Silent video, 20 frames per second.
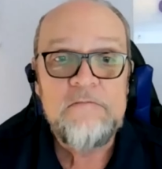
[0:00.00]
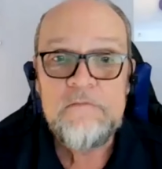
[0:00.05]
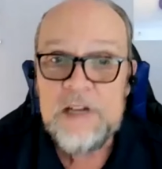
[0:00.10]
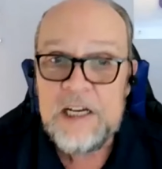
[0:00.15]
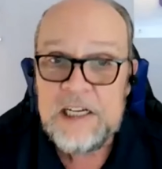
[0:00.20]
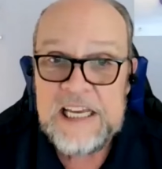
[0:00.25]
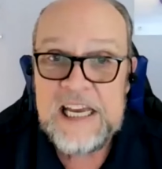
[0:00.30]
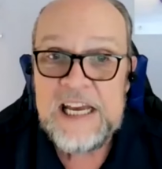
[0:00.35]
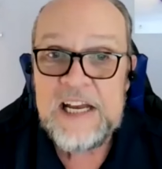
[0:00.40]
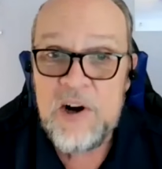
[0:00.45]

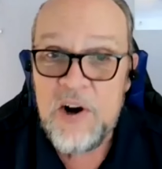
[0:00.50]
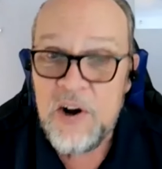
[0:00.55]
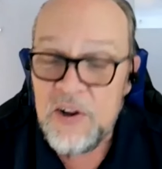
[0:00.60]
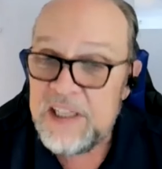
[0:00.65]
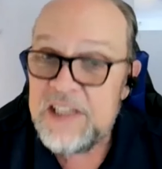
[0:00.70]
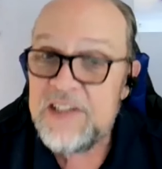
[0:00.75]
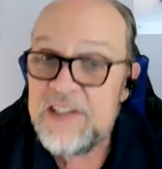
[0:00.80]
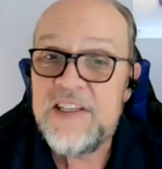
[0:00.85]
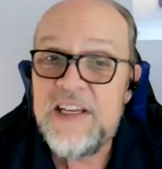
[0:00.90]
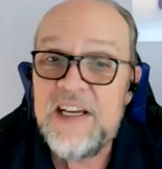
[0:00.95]
Again, all
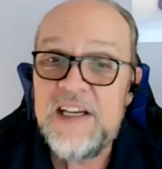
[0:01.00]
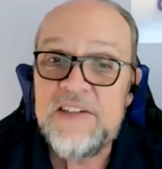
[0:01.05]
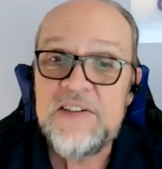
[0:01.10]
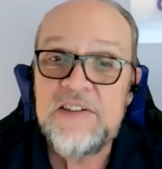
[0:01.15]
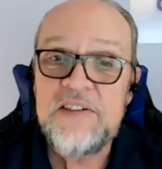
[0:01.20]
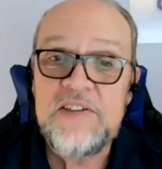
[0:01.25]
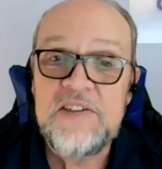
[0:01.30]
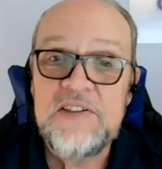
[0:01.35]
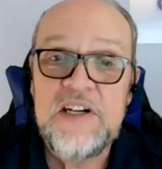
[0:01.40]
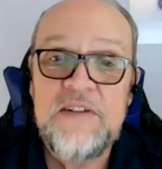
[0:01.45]
these things
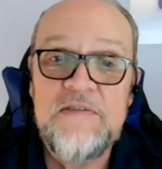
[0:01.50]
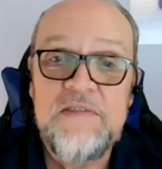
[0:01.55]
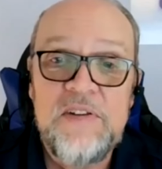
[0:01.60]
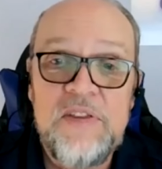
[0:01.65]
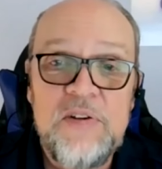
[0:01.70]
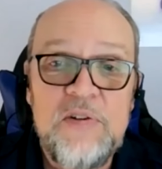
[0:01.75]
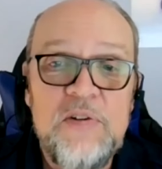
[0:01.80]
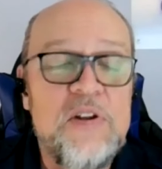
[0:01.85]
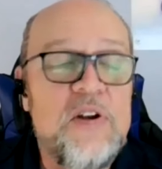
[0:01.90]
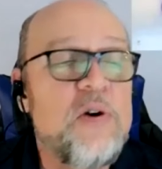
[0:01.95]
are discovered
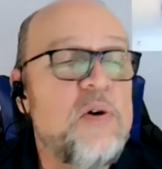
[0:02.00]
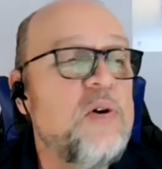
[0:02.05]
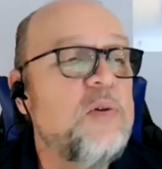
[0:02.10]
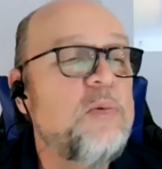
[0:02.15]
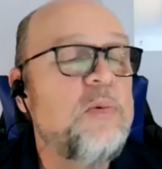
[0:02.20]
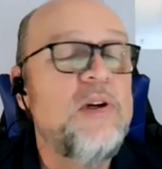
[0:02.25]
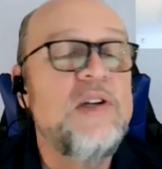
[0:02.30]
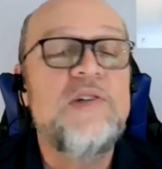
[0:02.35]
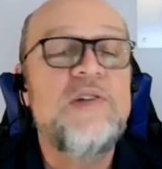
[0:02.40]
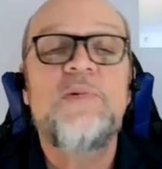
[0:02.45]
through the
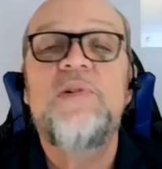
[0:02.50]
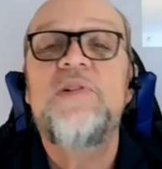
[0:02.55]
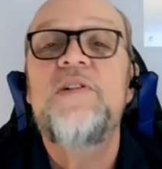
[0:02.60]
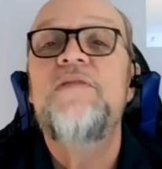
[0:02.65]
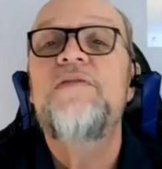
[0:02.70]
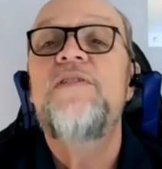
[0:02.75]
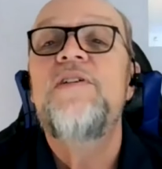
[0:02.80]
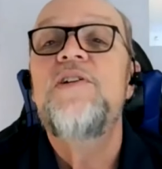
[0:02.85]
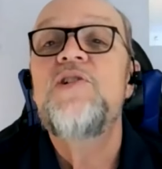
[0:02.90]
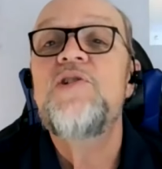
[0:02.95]
old ritual
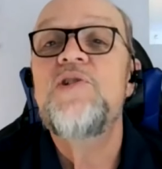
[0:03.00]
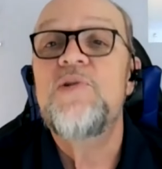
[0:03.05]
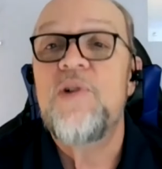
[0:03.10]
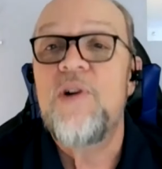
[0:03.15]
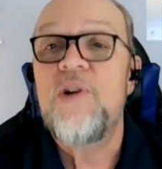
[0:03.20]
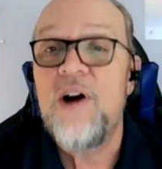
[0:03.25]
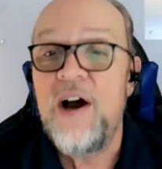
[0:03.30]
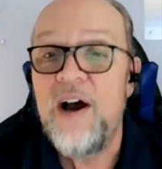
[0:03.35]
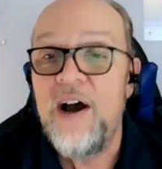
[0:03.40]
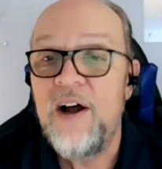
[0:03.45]
of
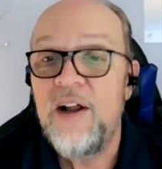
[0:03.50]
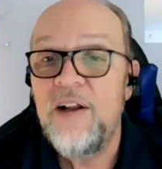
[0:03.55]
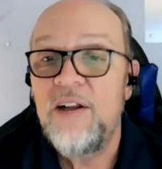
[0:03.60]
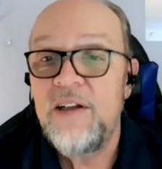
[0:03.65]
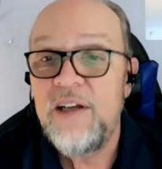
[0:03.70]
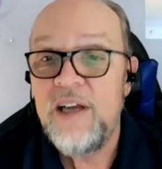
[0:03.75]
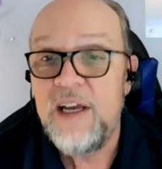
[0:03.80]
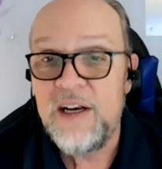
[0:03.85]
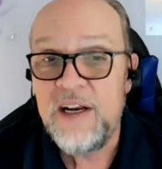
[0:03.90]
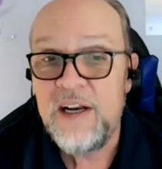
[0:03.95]
trial
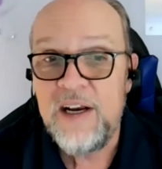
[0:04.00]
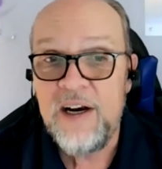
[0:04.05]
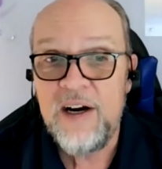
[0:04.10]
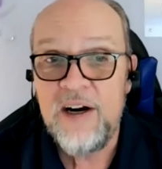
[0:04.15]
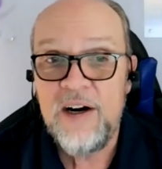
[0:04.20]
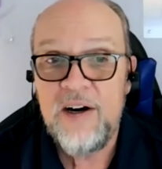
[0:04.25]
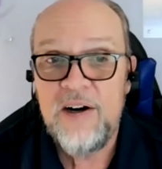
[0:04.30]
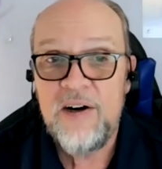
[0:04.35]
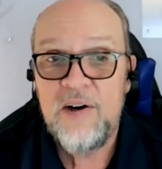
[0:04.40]
and error.